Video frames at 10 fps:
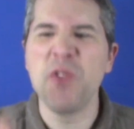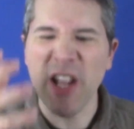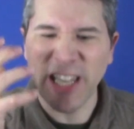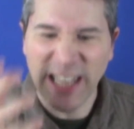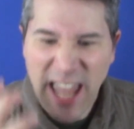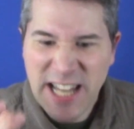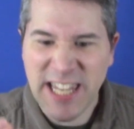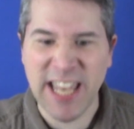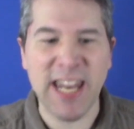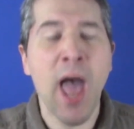
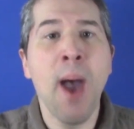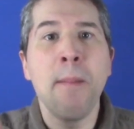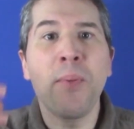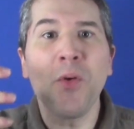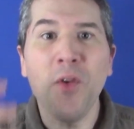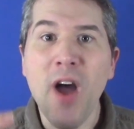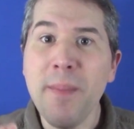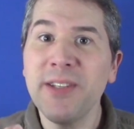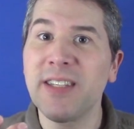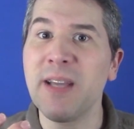relented,
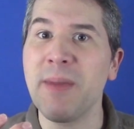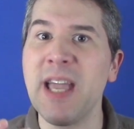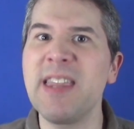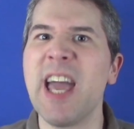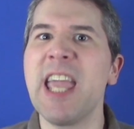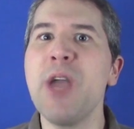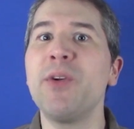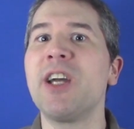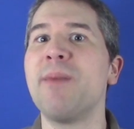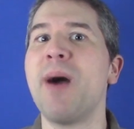promising me that he
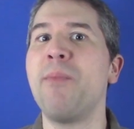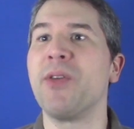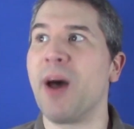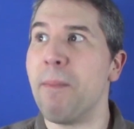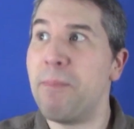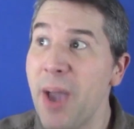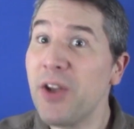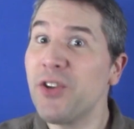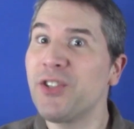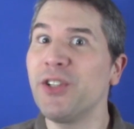would come up with a
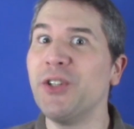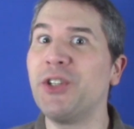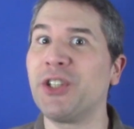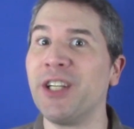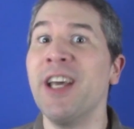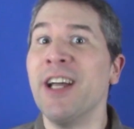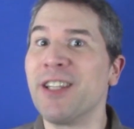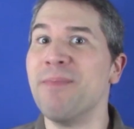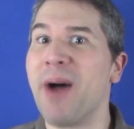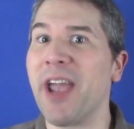better solution
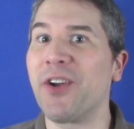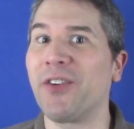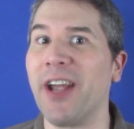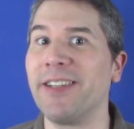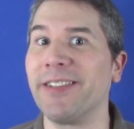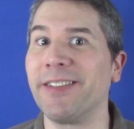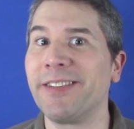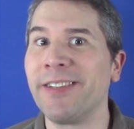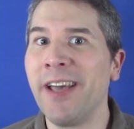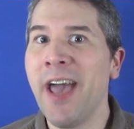to my
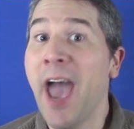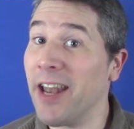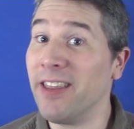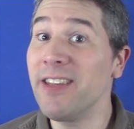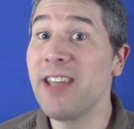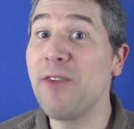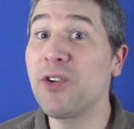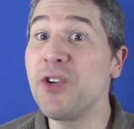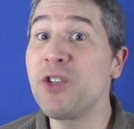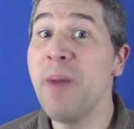crisis. And in this
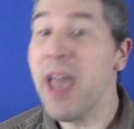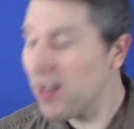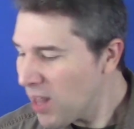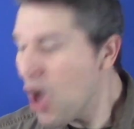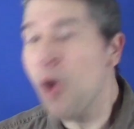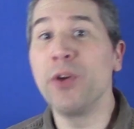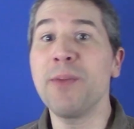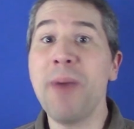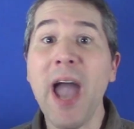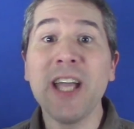afternoon's mail was a
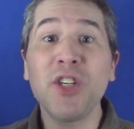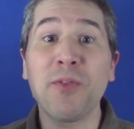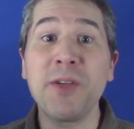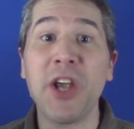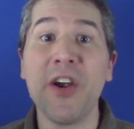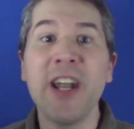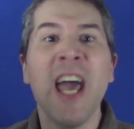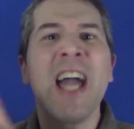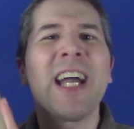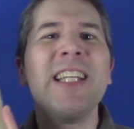package from Jared
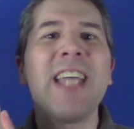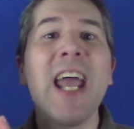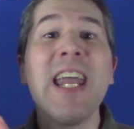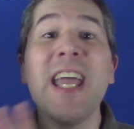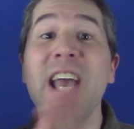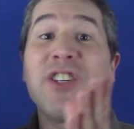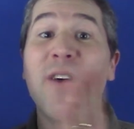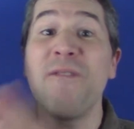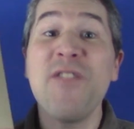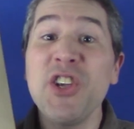containing his
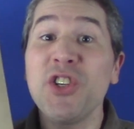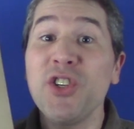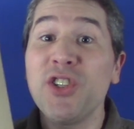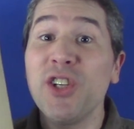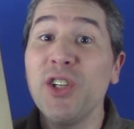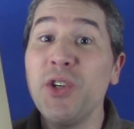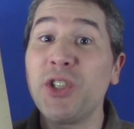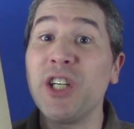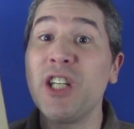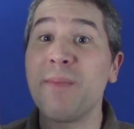official
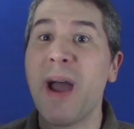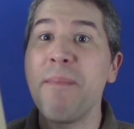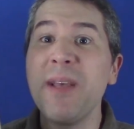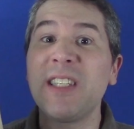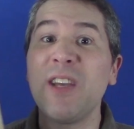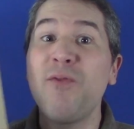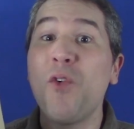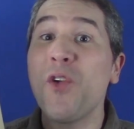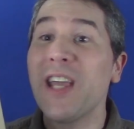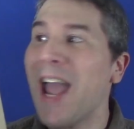solution to my missing
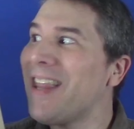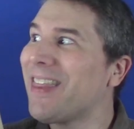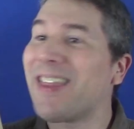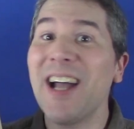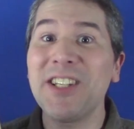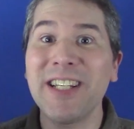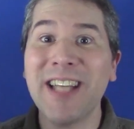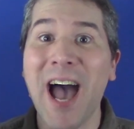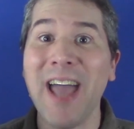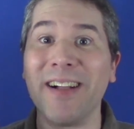48th dungeon
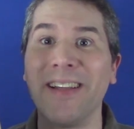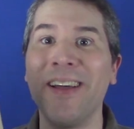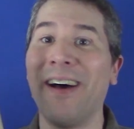tile.